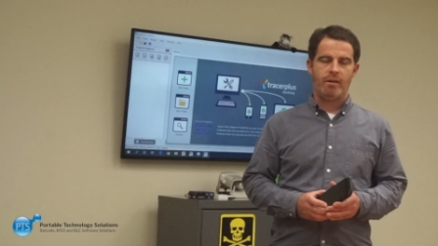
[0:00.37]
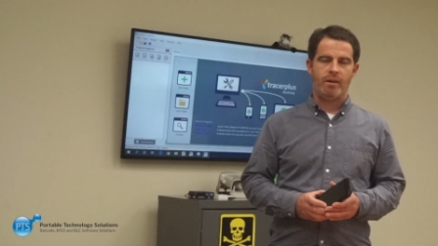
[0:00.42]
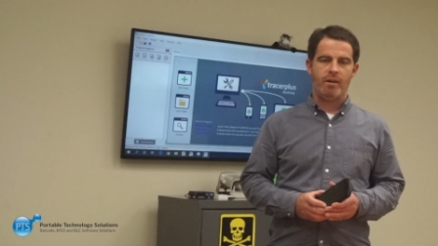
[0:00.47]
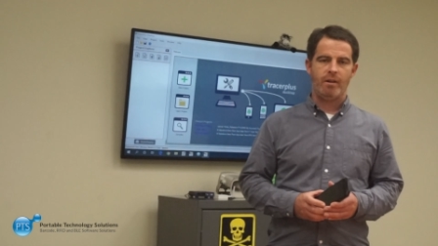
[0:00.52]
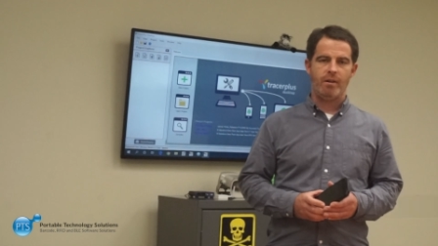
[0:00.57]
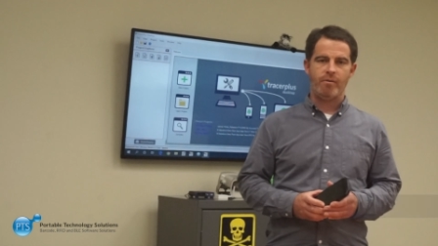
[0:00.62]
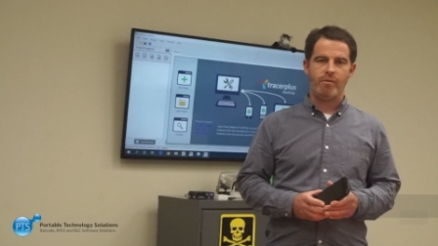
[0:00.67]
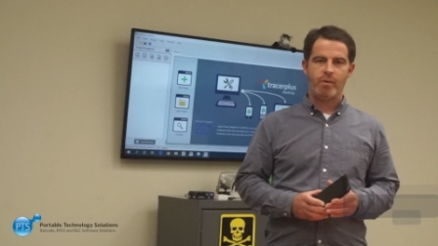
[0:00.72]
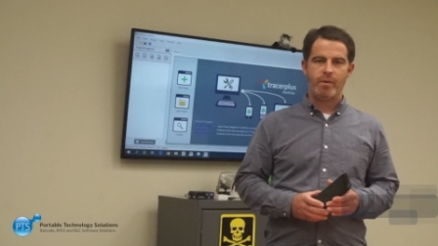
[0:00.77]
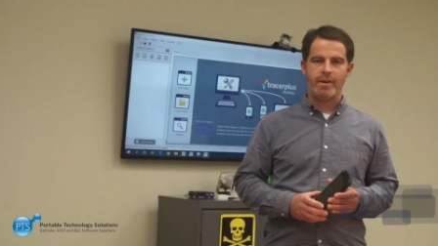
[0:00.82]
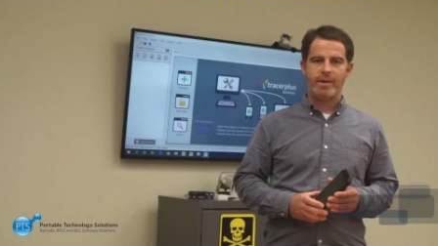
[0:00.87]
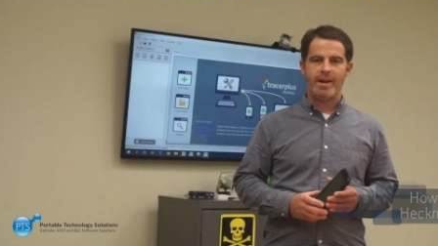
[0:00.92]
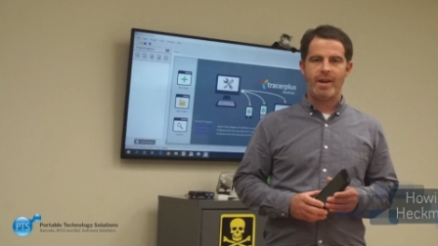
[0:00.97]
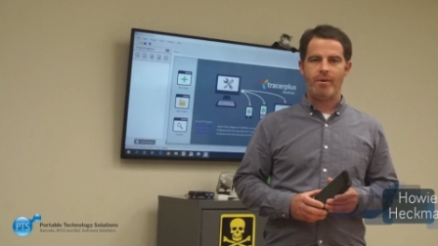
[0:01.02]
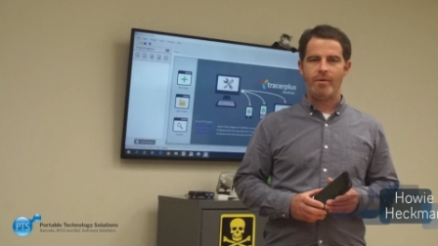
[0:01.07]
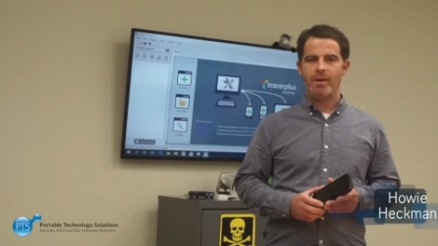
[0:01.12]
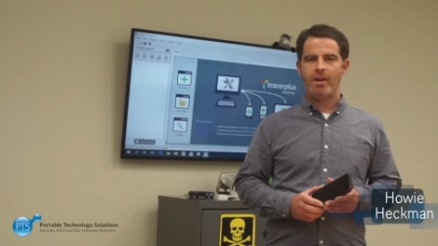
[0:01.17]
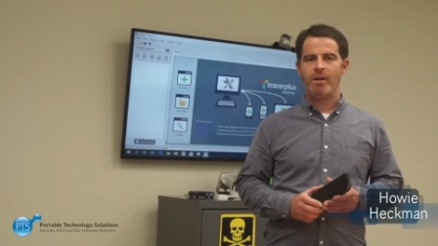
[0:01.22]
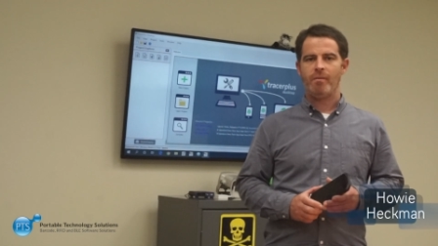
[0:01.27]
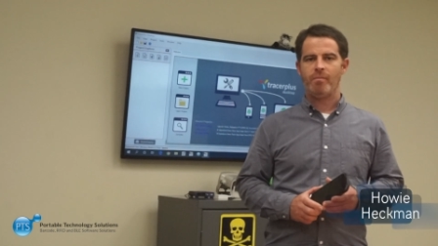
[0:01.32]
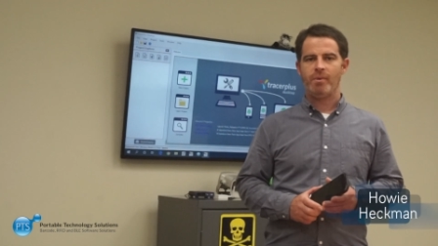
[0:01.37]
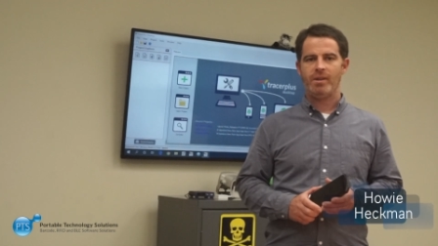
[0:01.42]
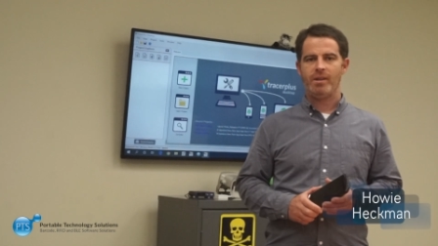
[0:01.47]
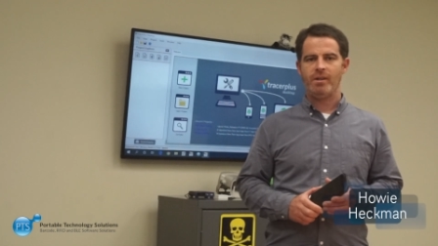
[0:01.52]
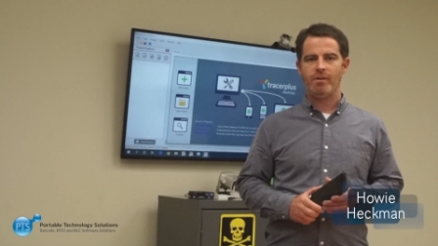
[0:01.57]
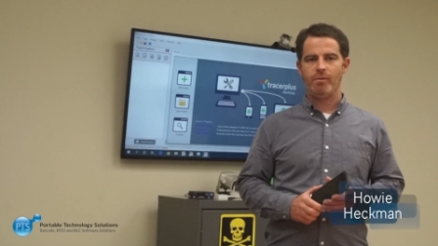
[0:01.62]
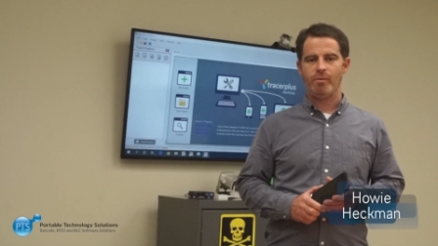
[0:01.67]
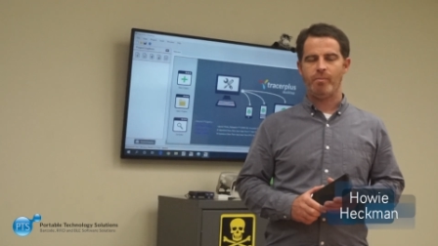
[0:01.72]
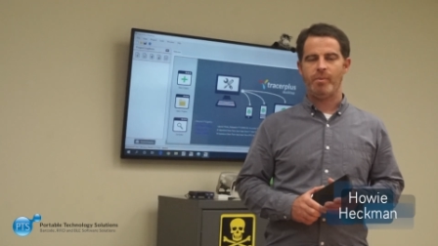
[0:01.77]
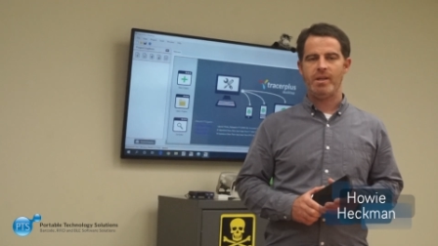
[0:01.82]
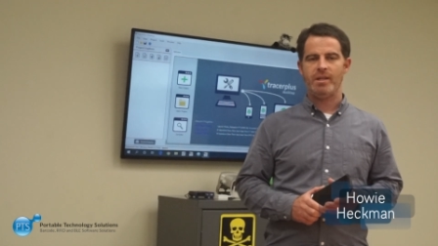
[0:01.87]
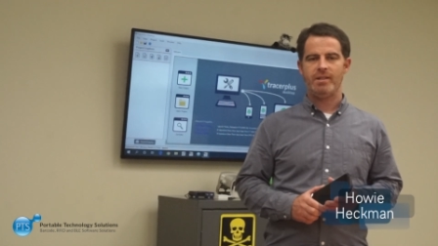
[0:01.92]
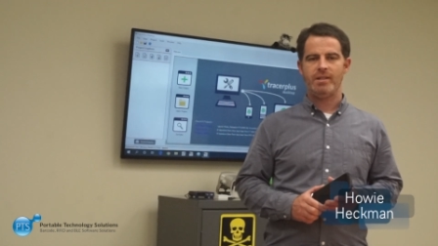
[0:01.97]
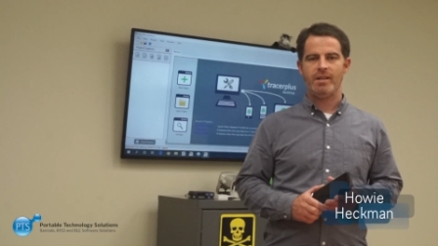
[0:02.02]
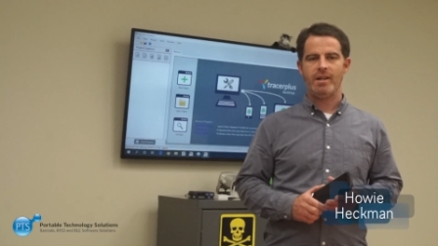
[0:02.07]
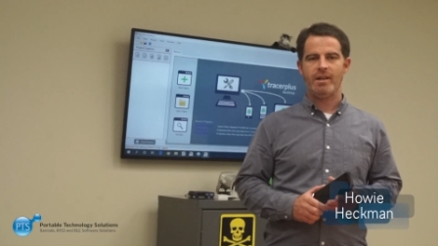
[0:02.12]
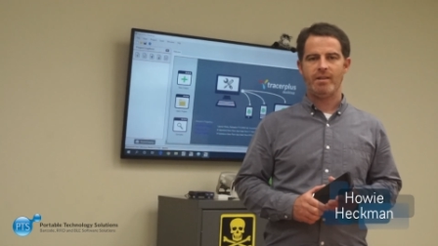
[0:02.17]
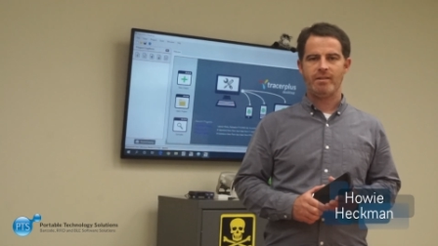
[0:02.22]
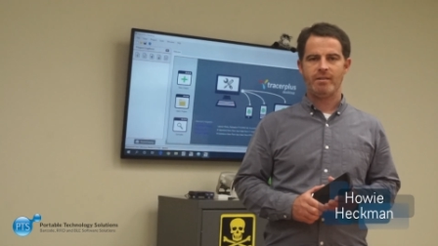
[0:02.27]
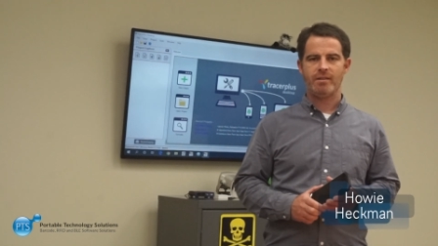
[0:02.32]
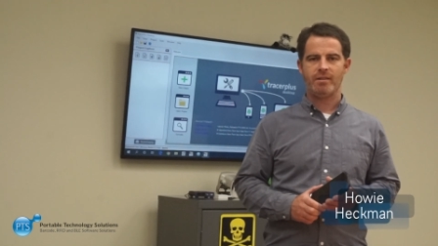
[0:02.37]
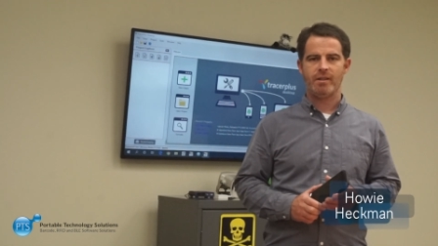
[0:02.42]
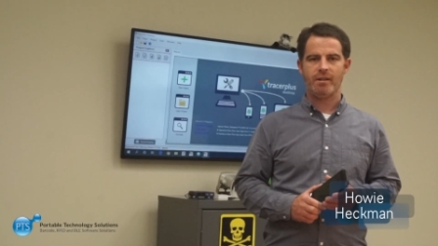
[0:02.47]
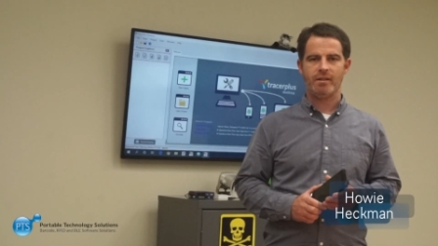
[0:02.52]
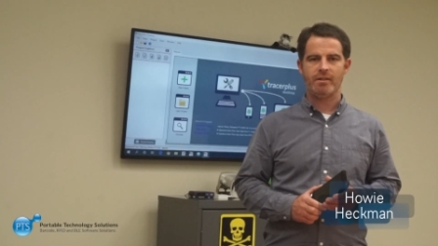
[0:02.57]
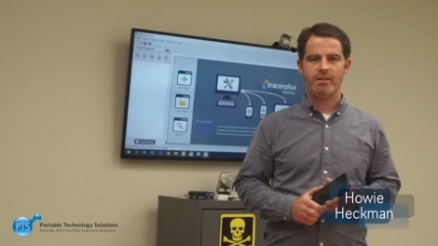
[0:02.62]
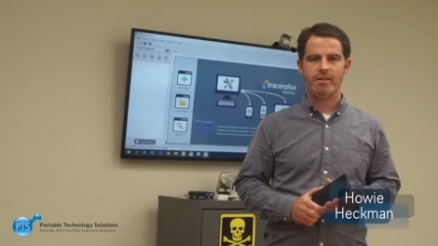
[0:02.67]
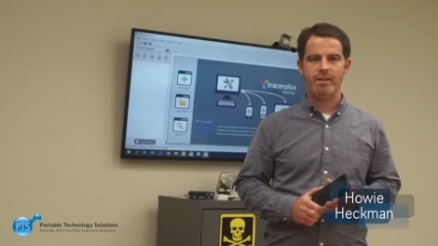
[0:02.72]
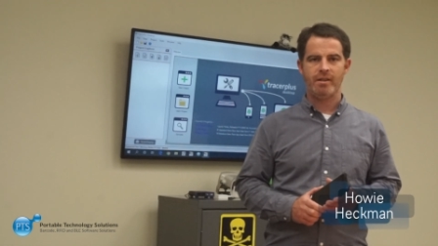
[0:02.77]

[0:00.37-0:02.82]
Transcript: Hello everyone, Howie Heckman here with PTS.